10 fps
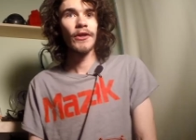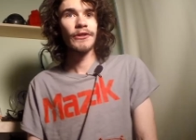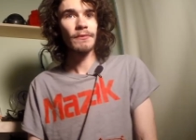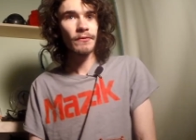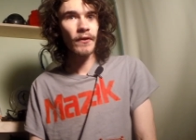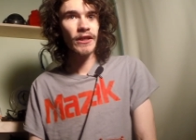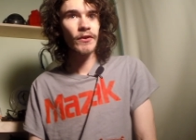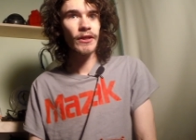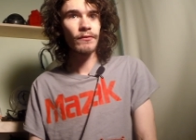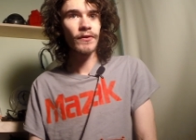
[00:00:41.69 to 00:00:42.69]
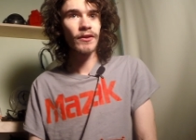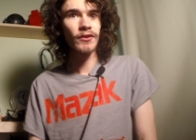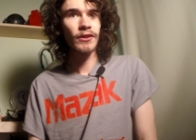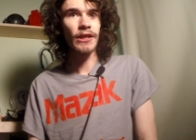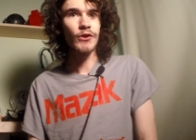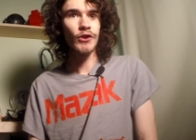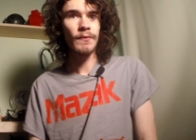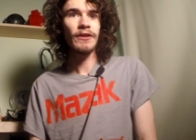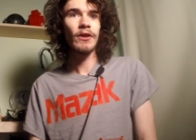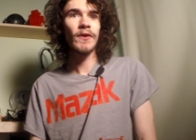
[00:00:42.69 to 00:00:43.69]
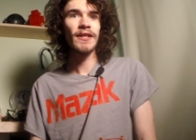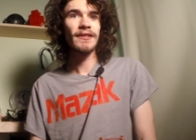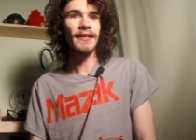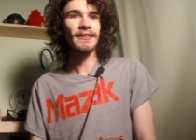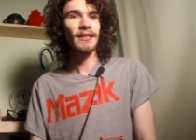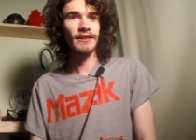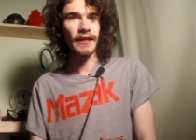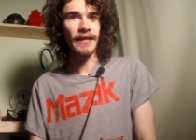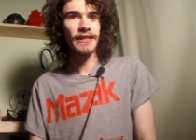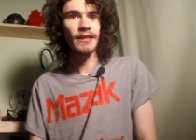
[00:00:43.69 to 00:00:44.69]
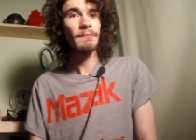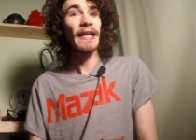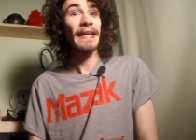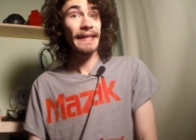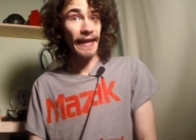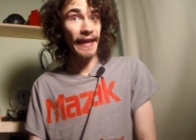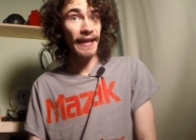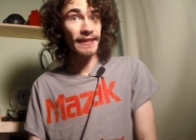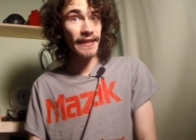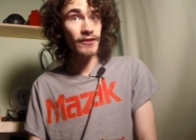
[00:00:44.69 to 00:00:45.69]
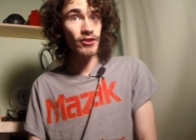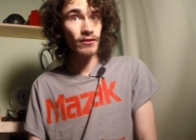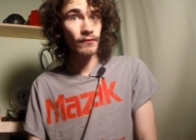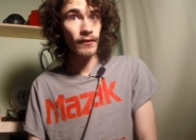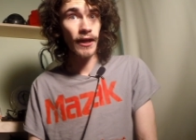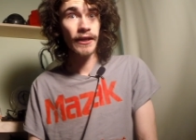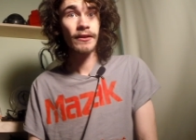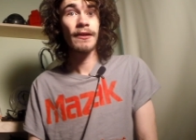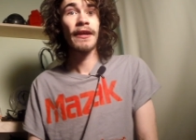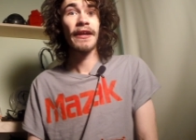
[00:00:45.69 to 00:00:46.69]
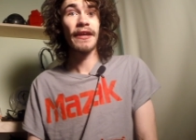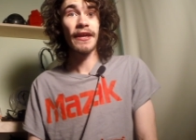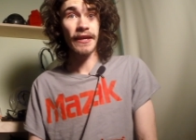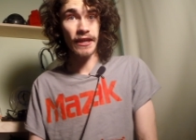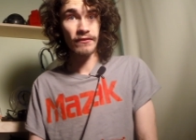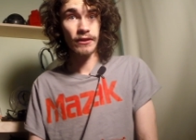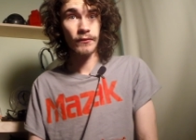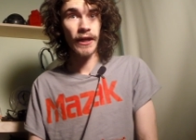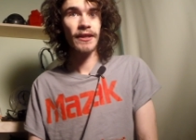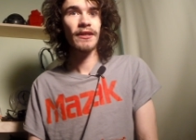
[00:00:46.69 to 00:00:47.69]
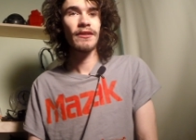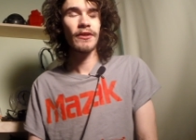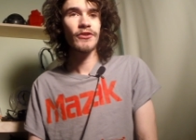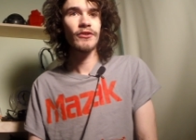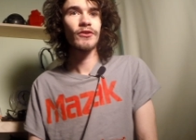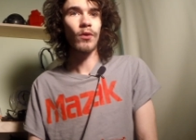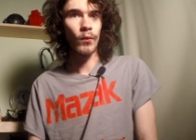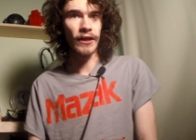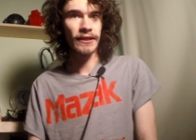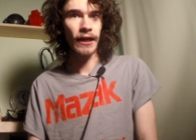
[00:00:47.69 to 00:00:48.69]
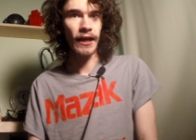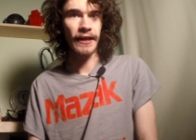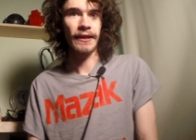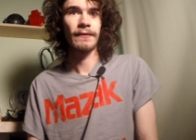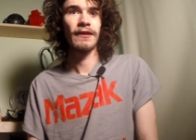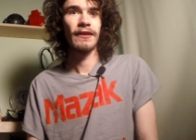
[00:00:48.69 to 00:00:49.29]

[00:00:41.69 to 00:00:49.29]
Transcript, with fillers: So before I go any further, it should be noted that titanium can catch on fire given the right conditions when cutting.